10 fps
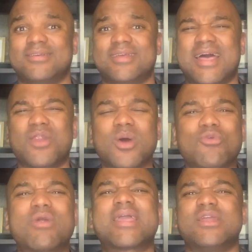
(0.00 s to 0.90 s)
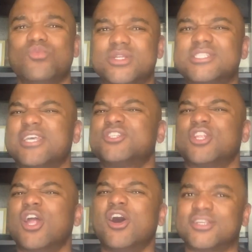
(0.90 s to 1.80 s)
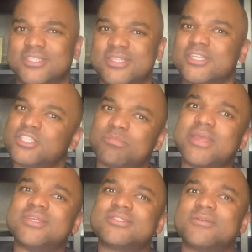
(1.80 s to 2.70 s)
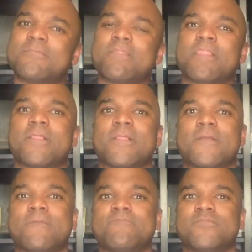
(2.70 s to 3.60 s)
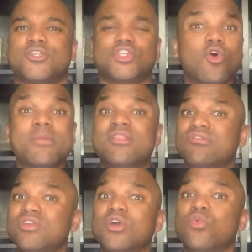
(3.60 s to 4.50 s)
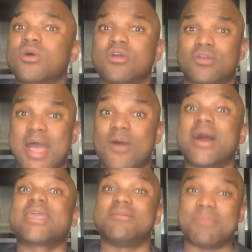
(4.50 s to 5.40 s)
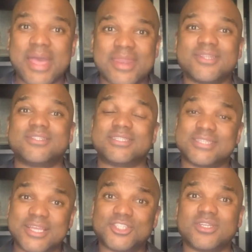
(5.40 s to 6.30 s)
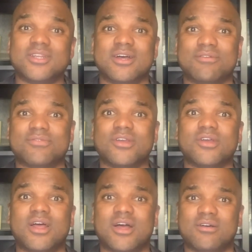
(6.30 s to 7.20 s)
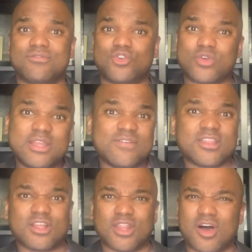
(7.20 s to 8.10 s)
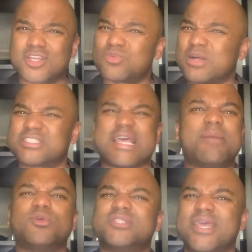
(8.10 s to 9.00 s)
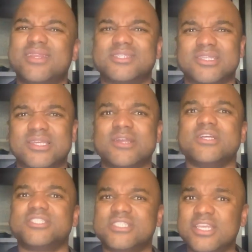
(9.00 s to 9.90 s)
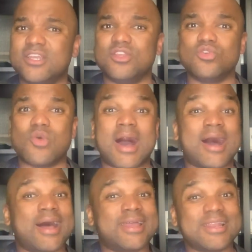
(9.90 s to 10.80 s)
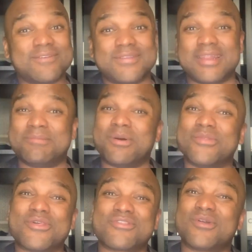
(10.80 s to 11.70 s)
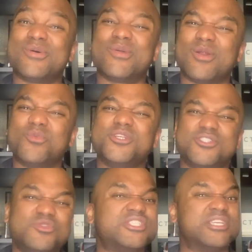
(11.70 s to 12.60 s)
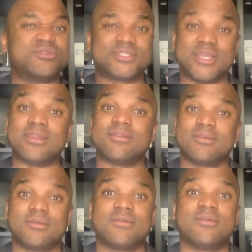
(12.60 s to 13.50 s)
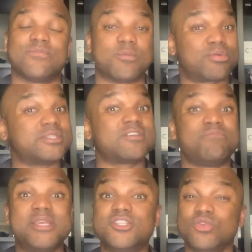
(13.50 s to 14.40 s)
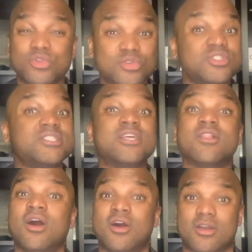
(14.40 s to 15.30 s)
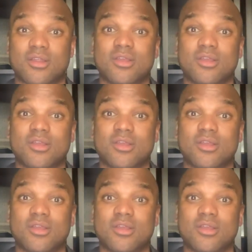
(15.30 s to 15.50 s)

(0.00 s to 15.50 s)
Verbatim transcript: How do I reckon with such loss in this space? Show me through your word how I can manage the tension of, of grieving the loss while simultaneously seeing you high and lifted up on the throne on which you still sit, the Prince of Peace who you still are,